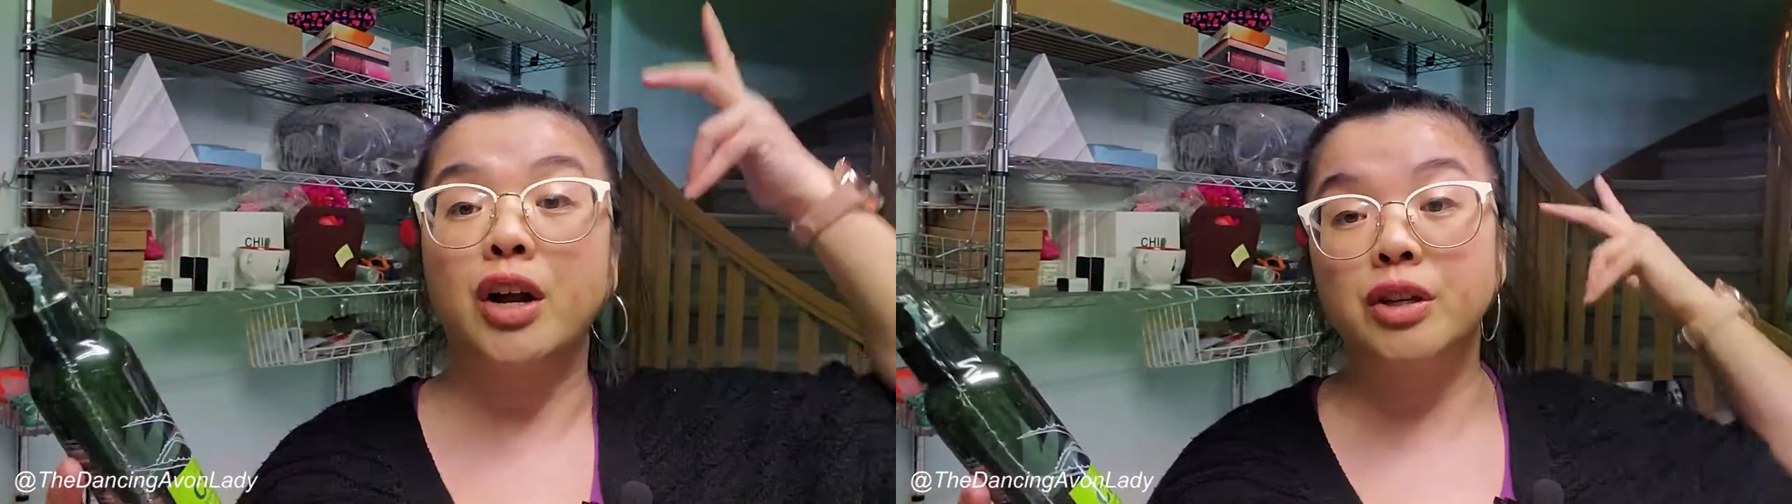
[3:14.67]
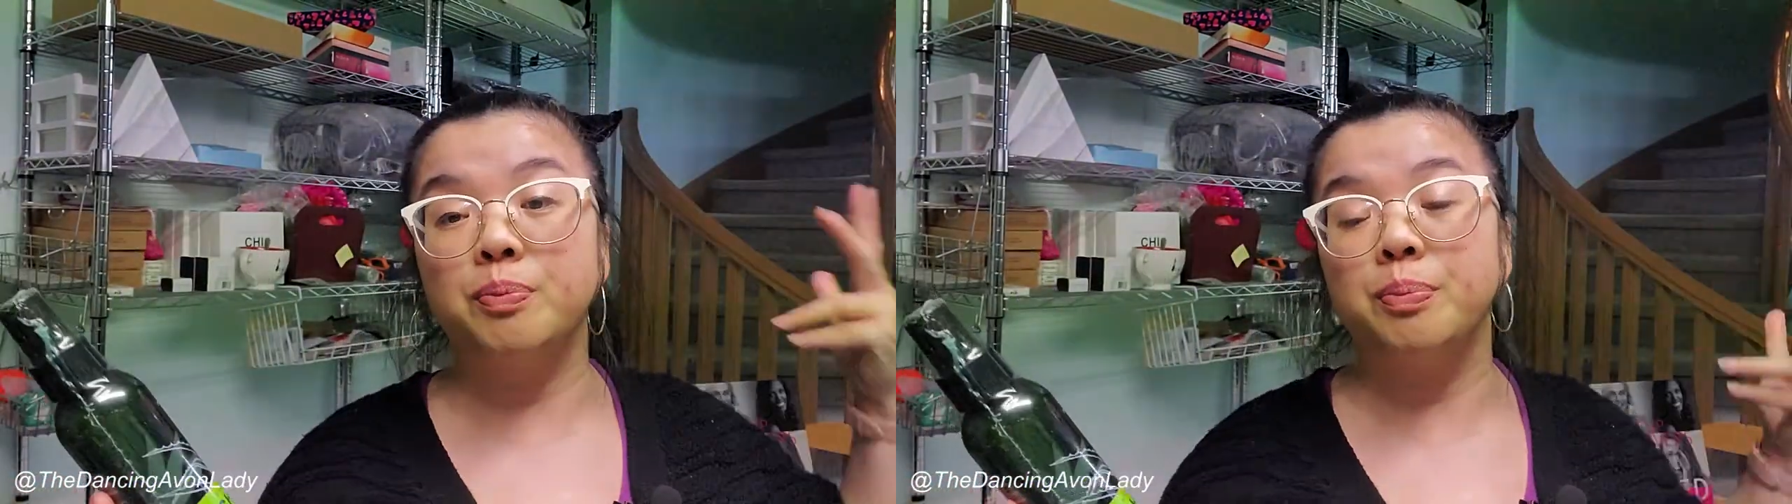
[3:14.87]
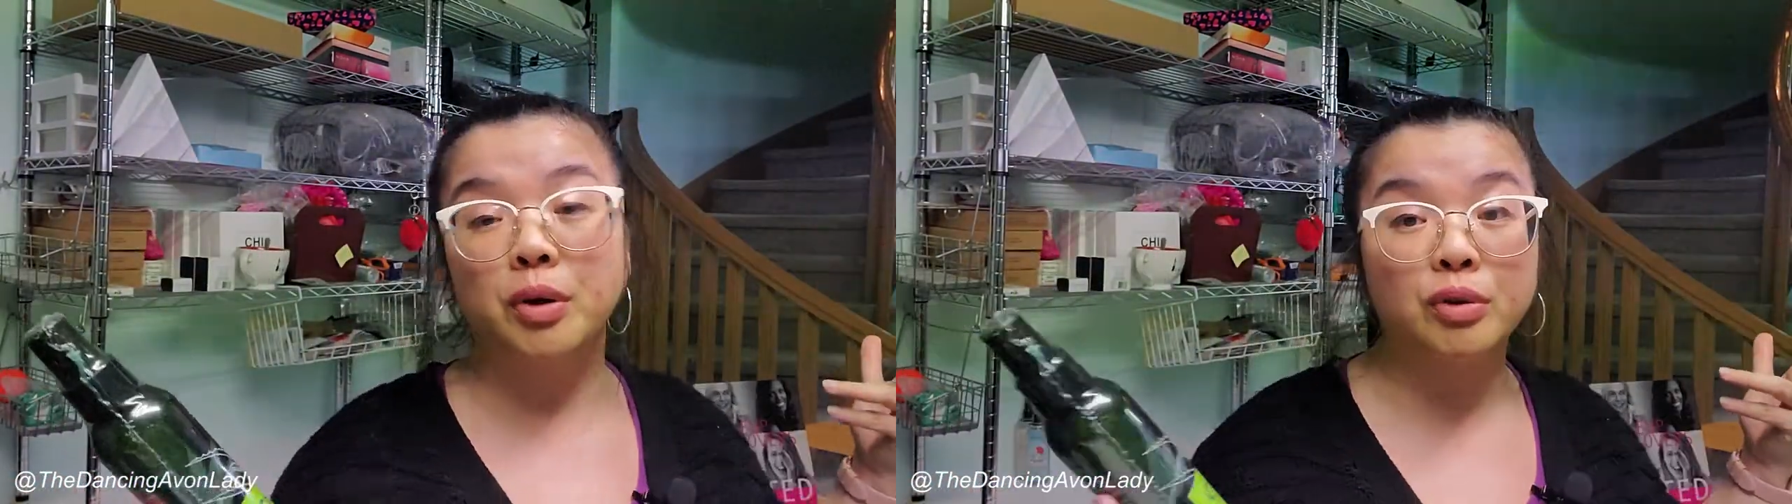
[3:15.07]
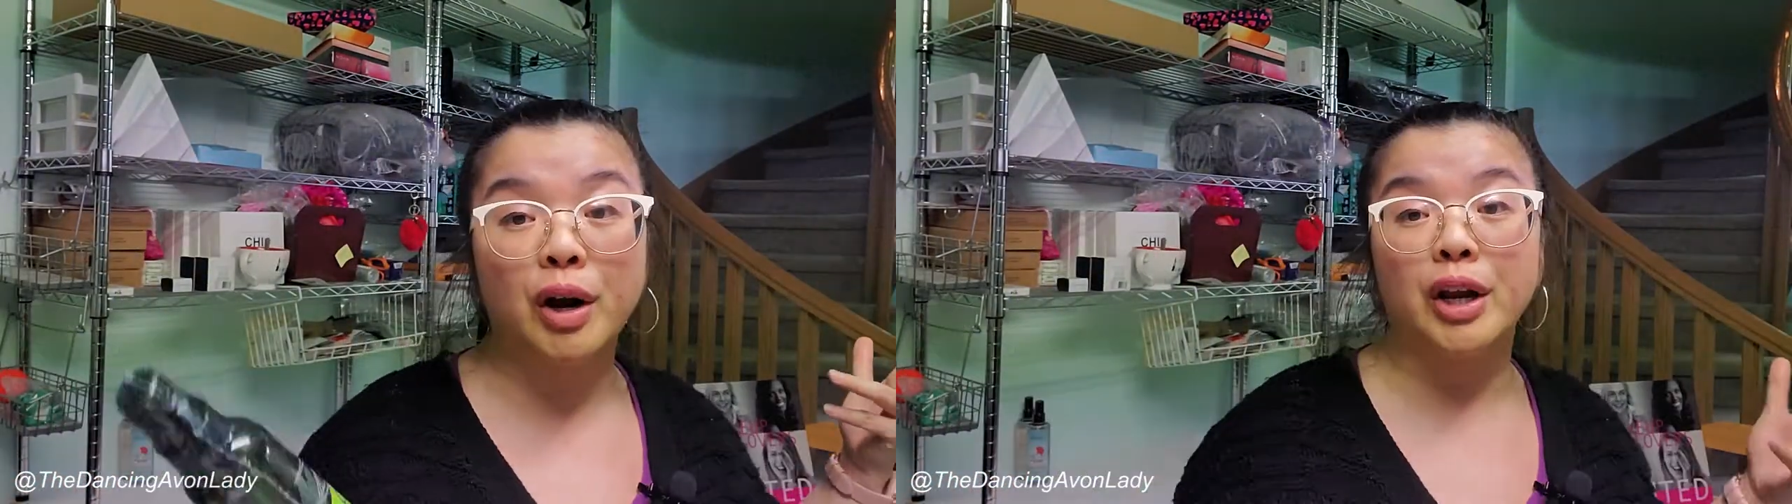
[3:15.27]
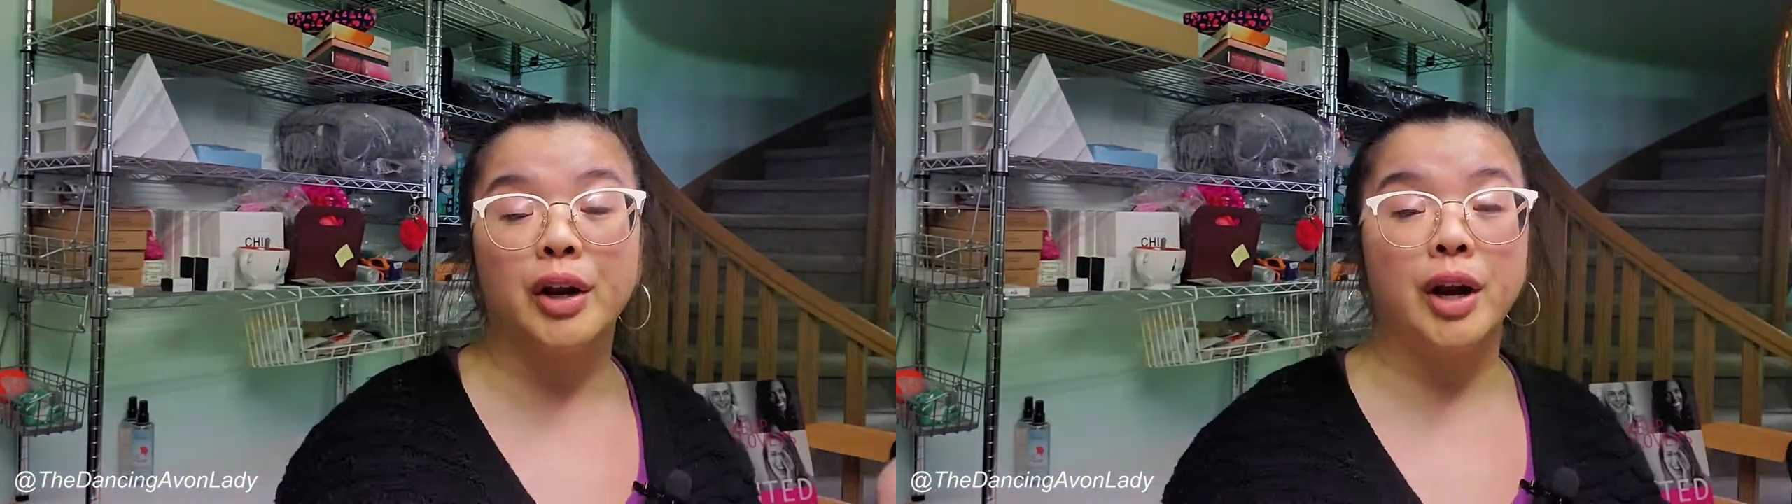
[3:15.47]
not blow
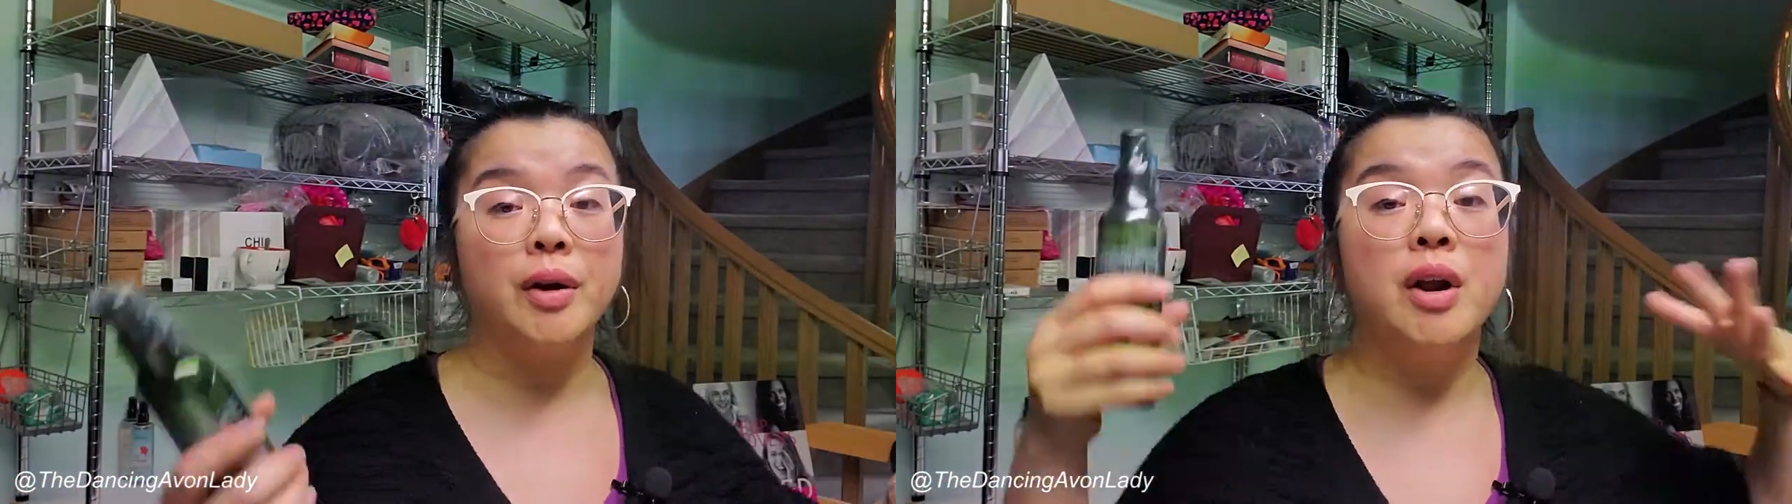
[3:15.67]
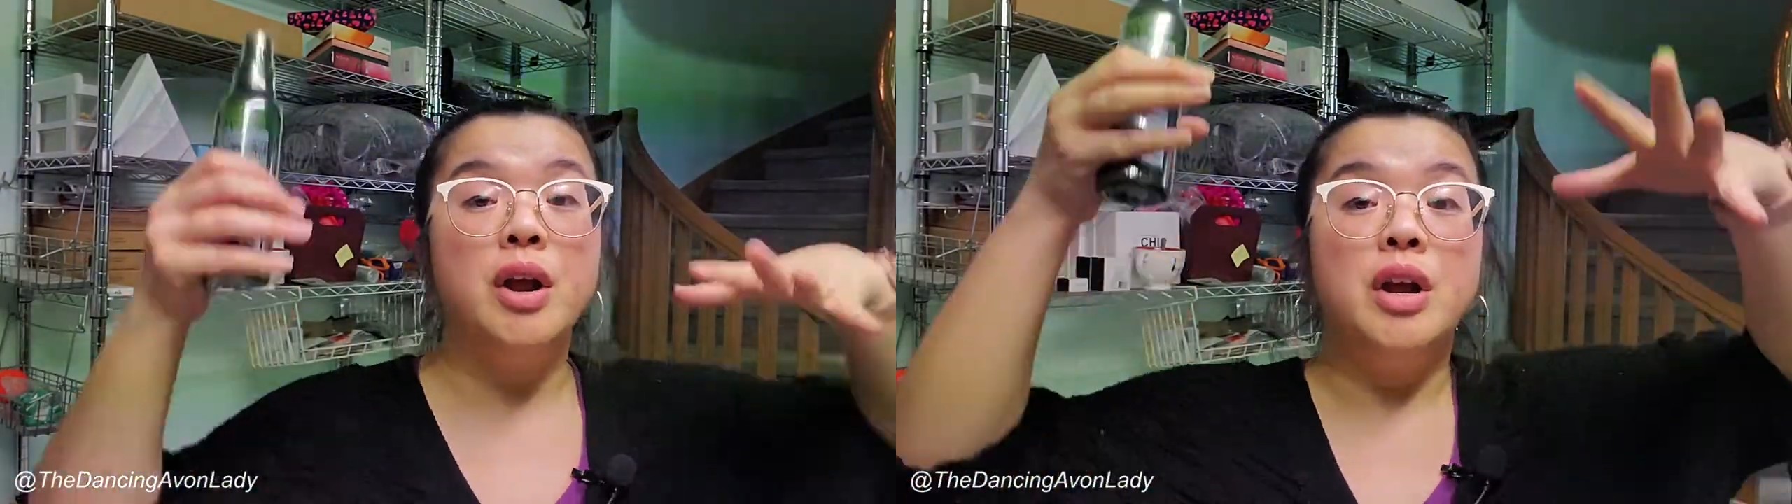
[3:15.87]
drying your hair.